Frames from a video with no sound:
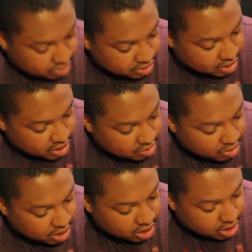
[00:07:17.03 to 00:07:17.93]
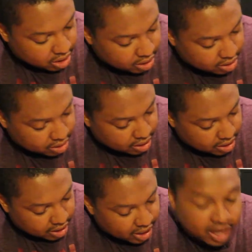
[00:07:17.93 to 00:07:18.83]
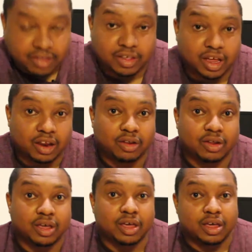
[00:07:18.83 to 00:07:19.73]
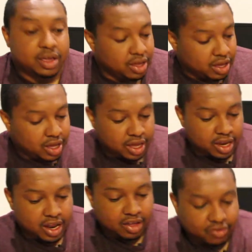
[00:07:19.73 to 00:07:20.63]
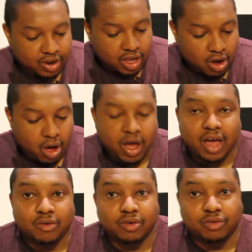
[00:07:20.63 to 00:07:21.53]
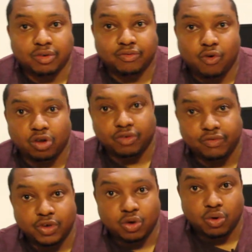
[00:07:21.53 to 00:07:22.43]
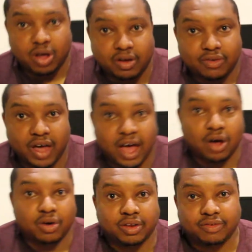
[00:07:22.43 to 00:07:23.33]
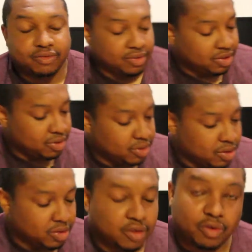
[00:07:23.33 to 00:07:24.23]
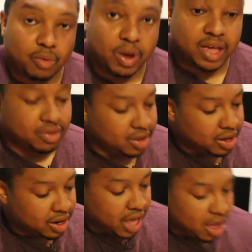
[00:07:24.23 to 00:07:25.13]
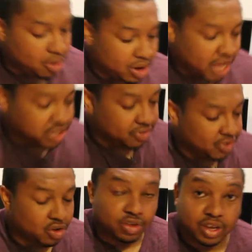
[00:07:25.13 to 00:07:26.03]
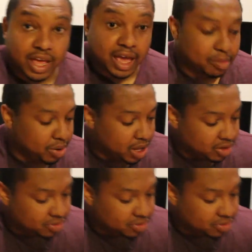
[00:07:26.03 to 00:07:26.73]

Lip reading: So that's pretty good. And like I said, in the next video, I'll have a full review of how the different weights and how it actually feels in gameplay.